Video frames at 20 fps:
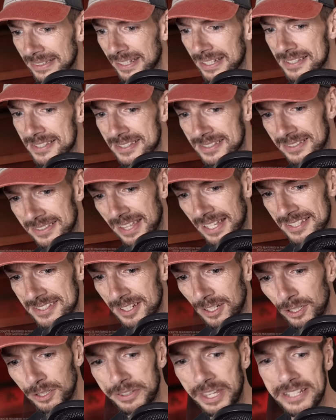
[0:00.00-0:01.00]
That's
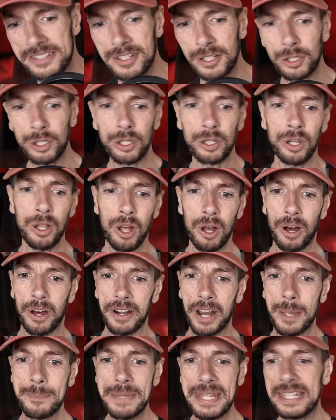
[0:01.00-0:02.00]
a
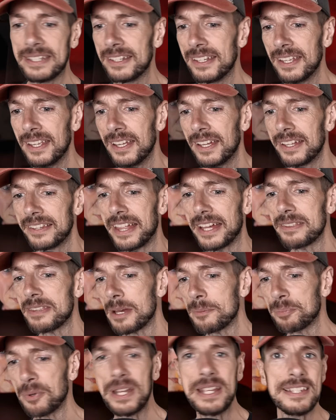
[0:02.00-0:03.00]
lot. I mean,
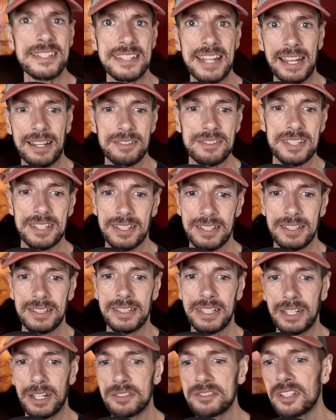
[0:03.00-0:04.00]
that breaks down
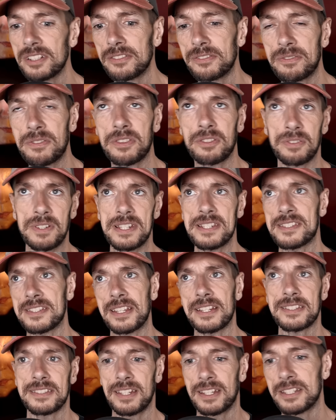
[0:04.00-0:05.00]
to, you know, sort of 3,
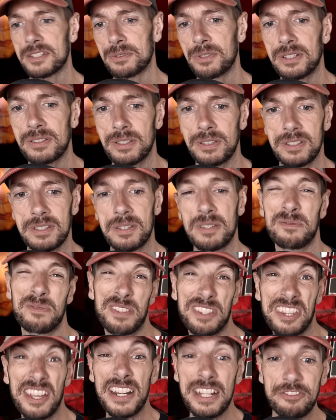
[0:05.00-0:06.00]
6, 9, 12,
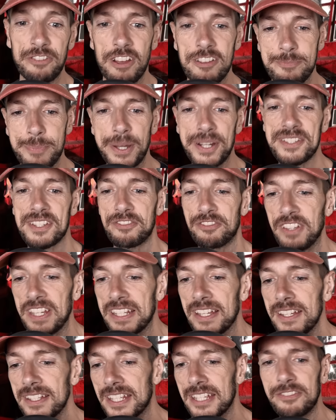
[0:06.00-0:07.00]
$35 a
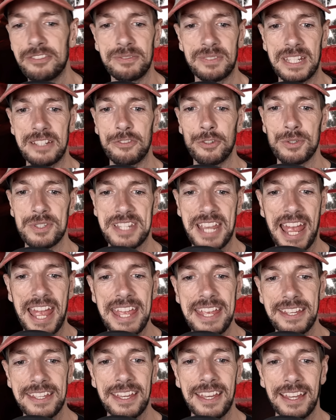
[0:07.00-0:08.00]
figure, give or
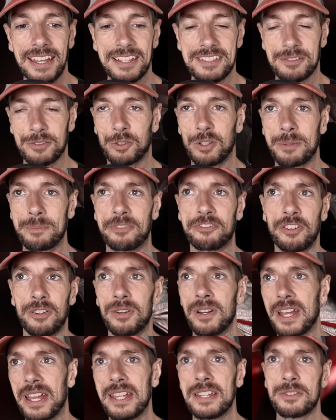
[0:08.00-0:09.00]
take. Some quick
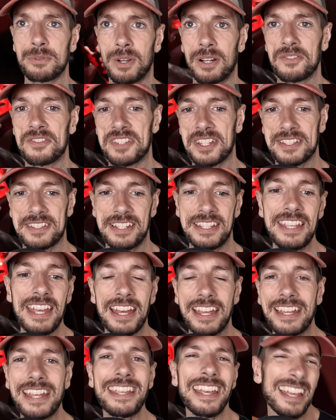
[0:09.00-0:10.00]
before, 8, 12, 60.
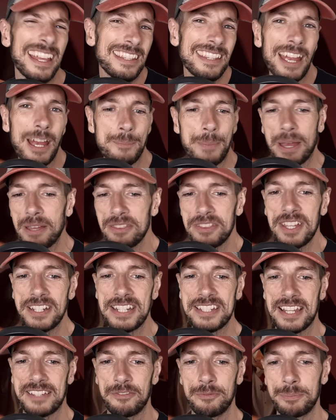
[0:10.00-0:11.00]
Yeah, about
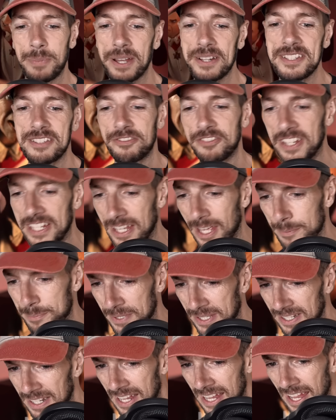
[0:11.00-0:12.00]
$37 a figure.
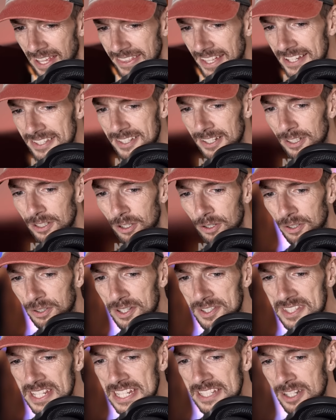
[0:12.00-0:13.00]
But that's a lot,
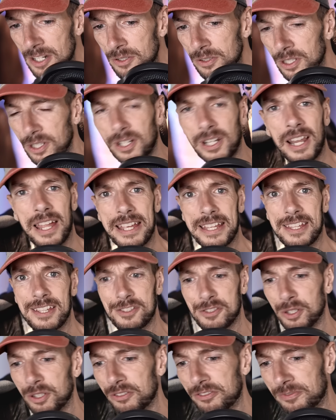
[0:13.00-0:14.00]
because these don't look like
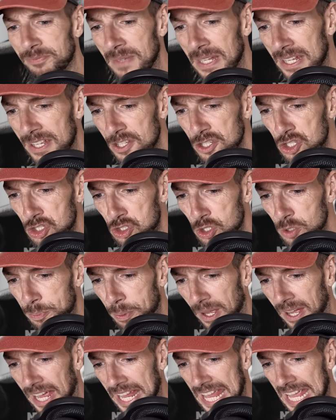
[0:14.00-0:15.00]
your sort of
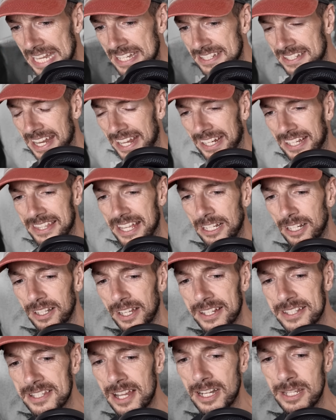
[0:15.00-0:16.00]
super high-end NECA. They look
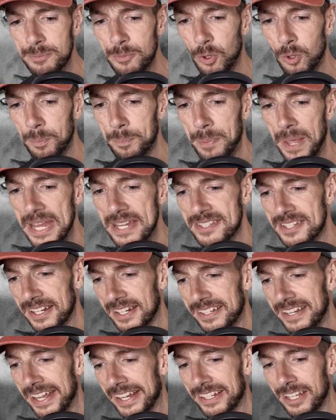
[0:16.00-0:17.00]
like slightly more
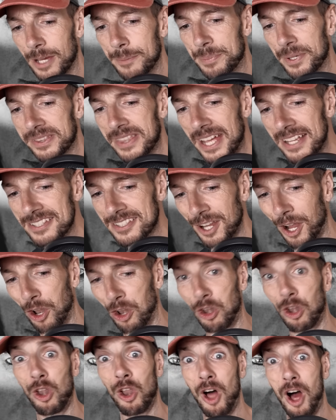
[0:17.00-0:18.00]
basic NECA, but that's a
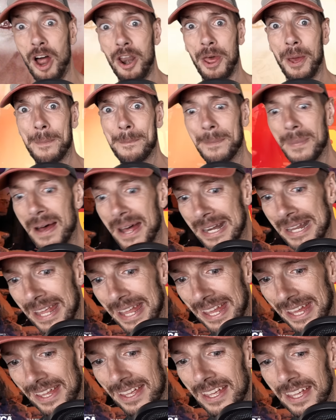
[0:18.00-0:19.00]
lot of
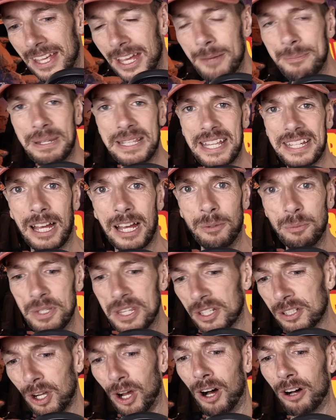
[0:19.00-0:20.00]
money. I come
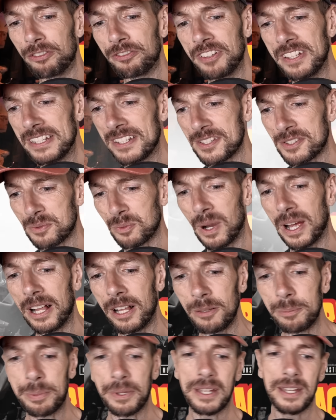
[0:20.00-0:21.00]
with a coffin as
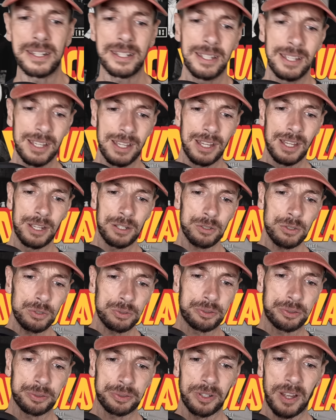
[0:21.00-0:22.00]
well, but
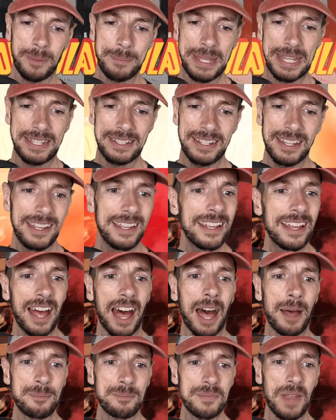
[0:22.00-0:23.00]
oof, I mean,
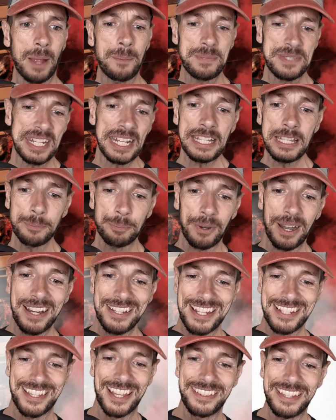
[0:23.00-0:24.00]
I'm singing the
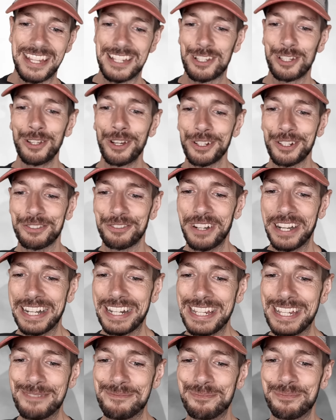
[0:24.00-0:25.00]
praises that these look
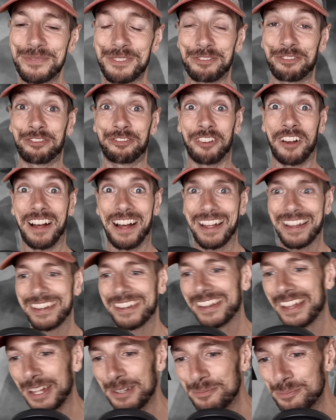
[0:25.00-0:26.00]
really
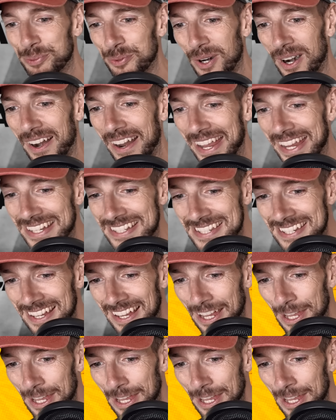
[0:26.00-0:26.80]
fun and bright.